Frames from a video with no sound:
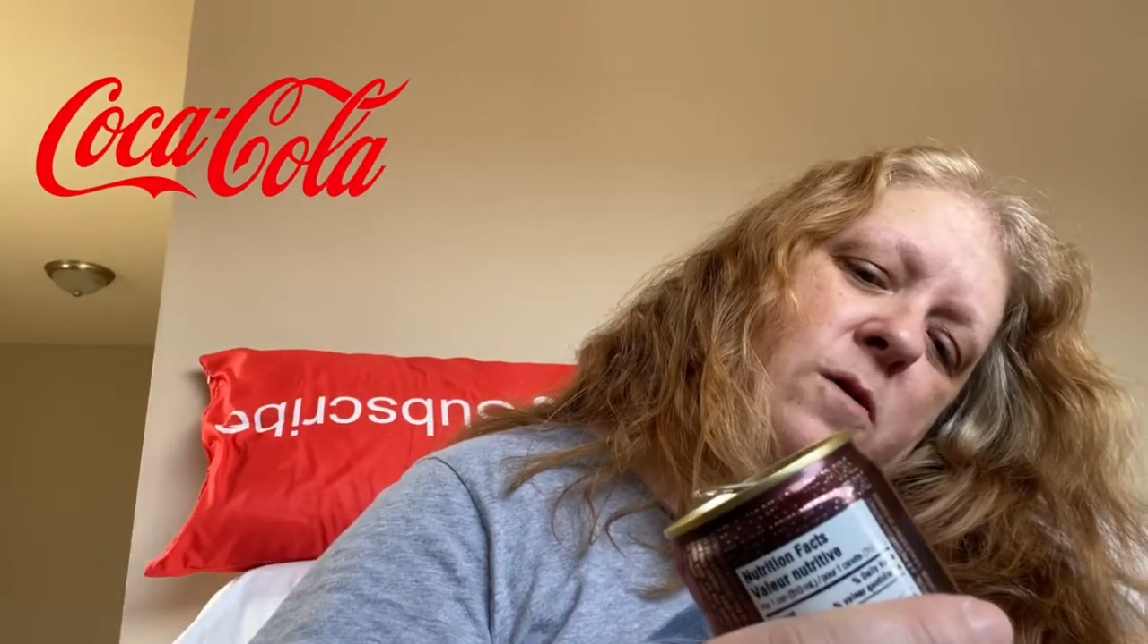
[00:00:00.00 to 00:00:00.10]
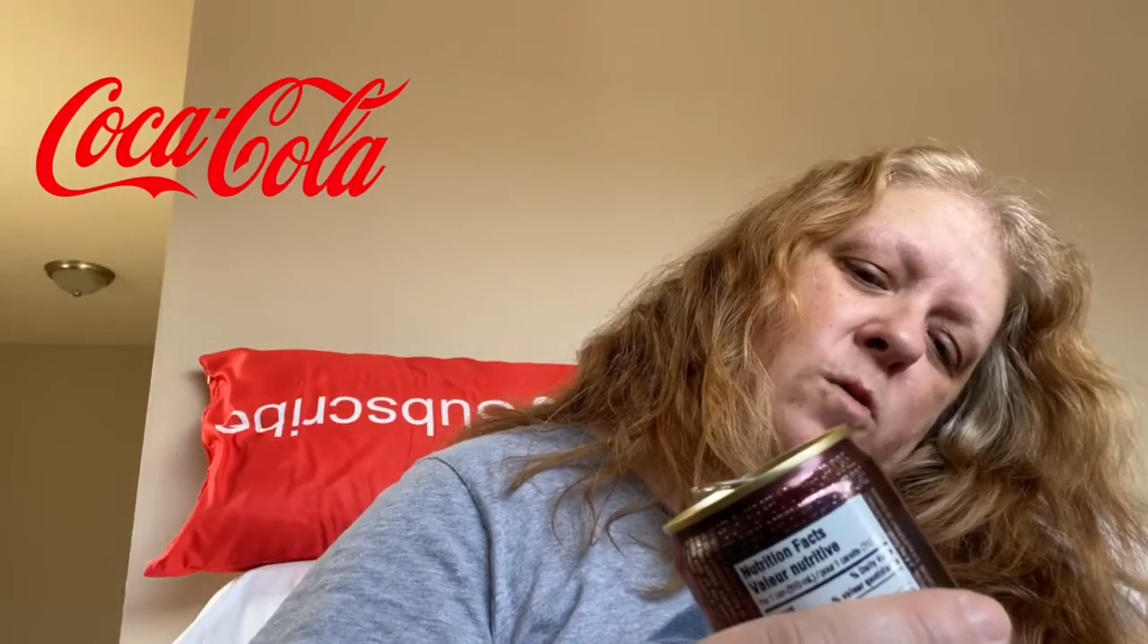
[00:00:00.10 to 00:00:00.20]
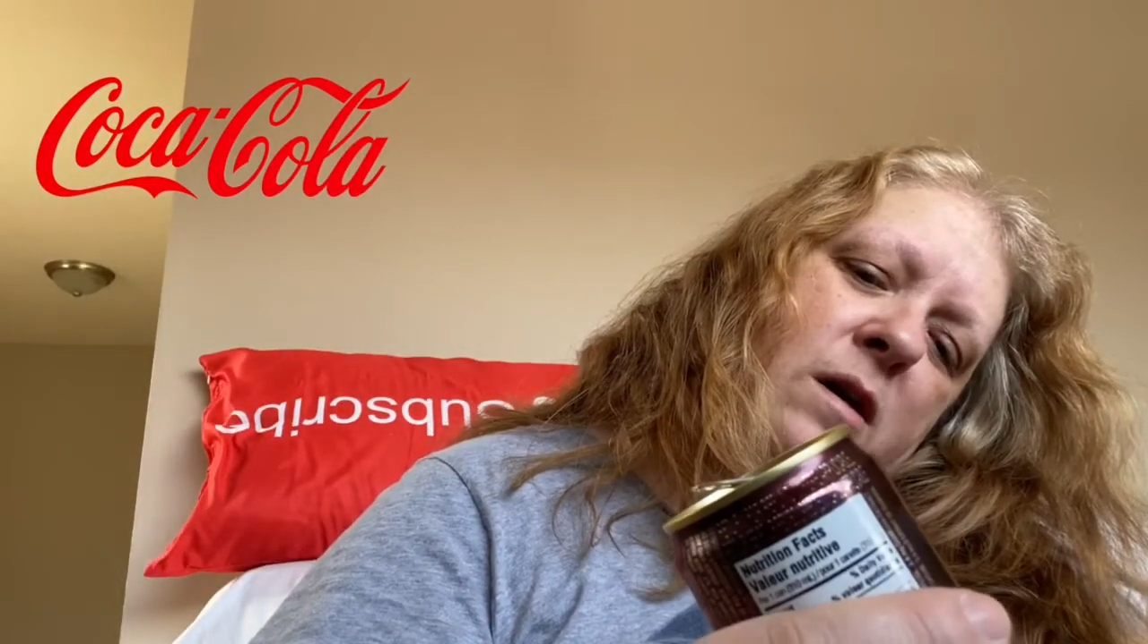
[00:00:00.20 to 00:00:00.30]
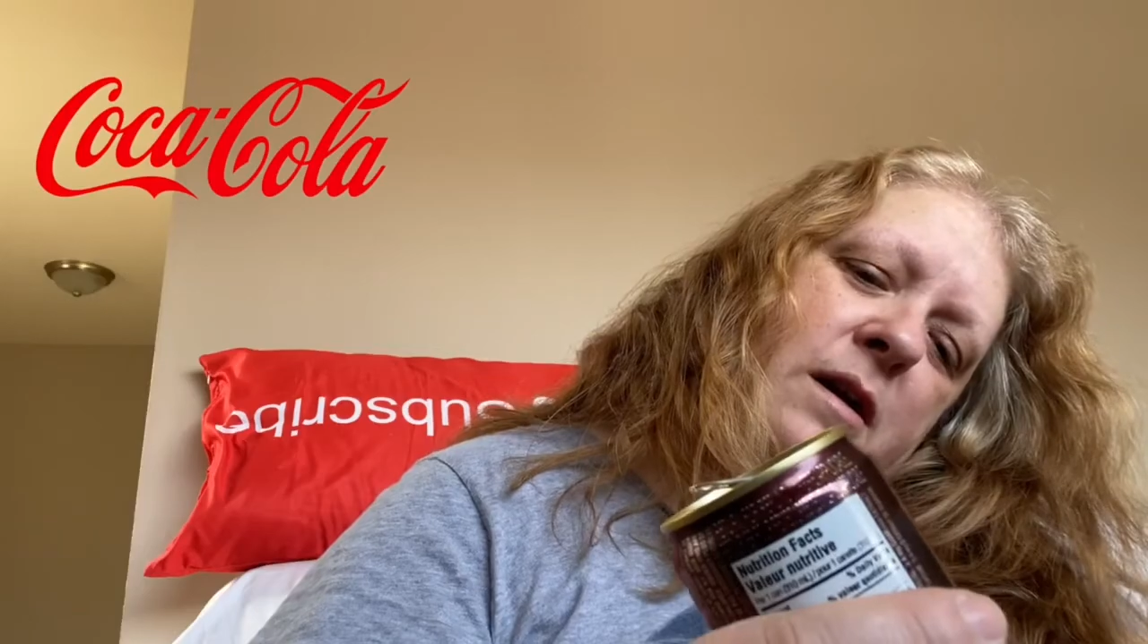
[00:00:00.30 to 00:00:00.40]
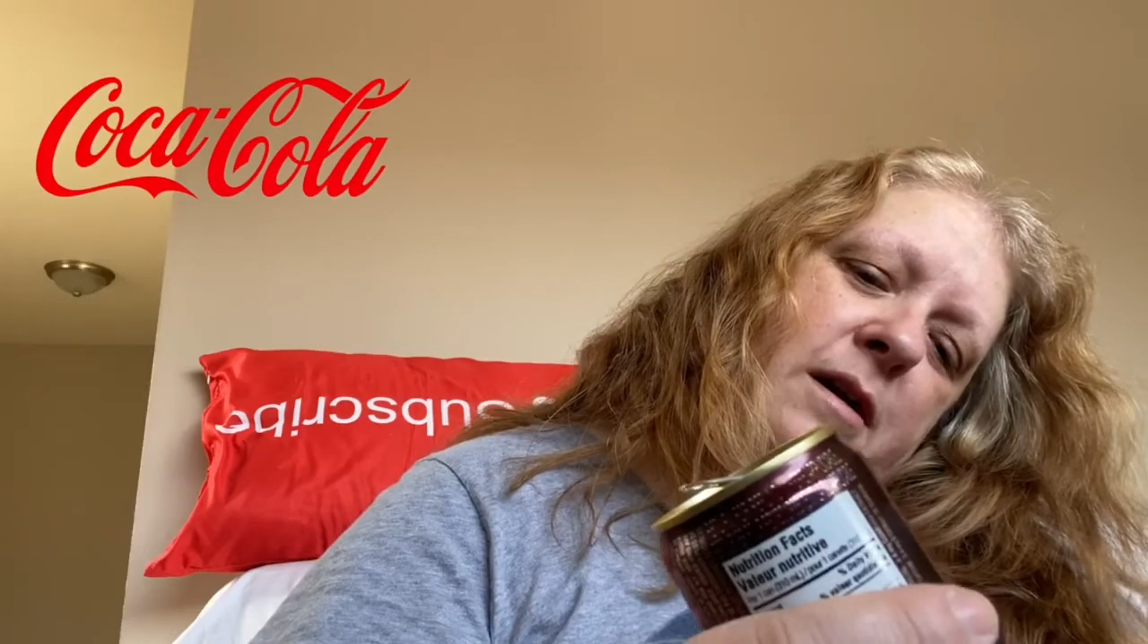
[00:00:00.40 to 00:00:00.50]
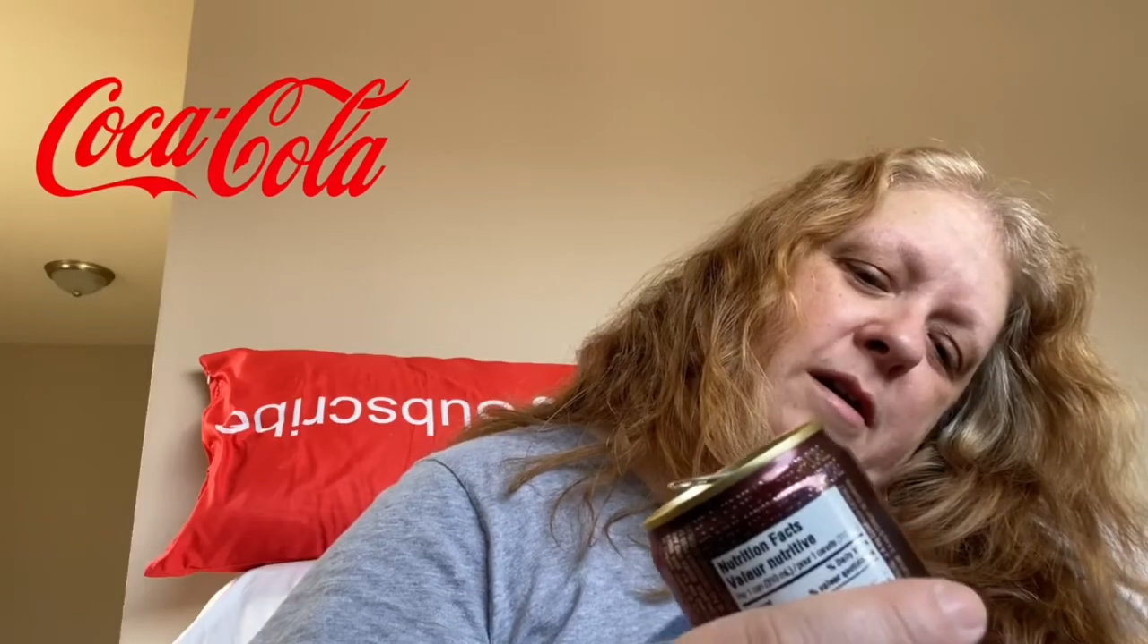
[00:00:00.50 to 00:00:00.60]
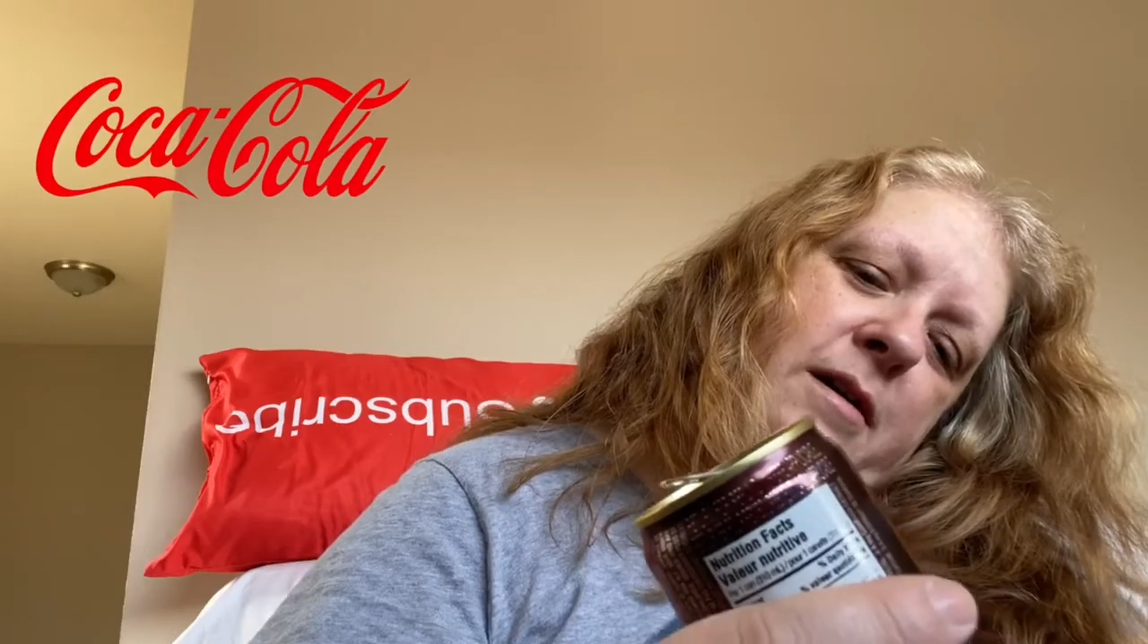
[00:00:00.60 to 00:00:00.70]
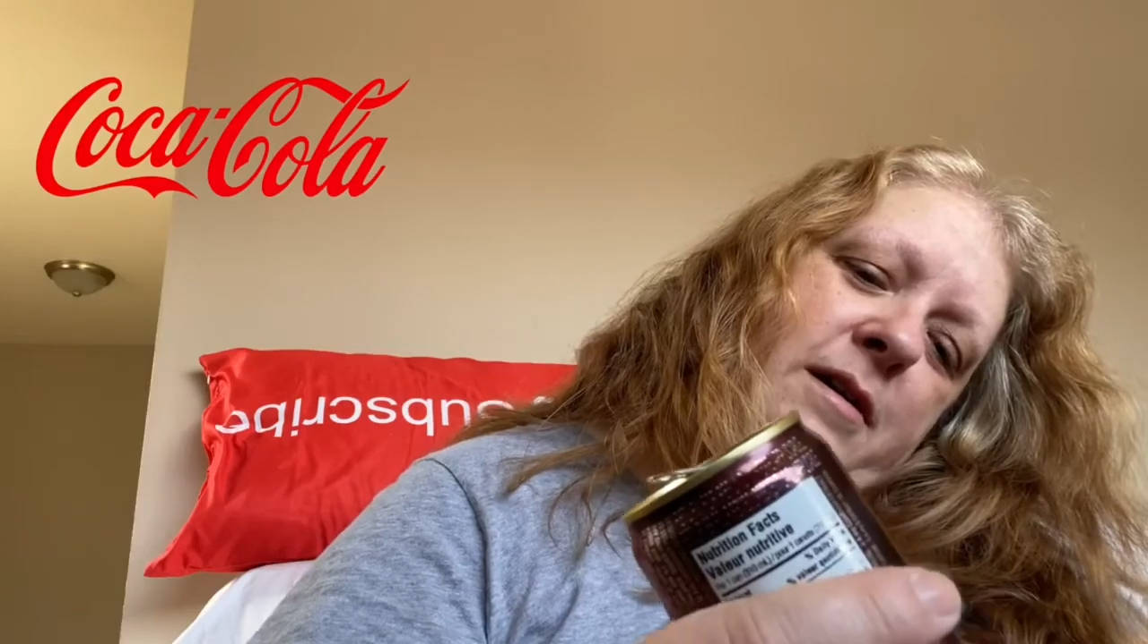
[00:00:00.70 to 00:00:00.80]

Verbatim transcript: guana.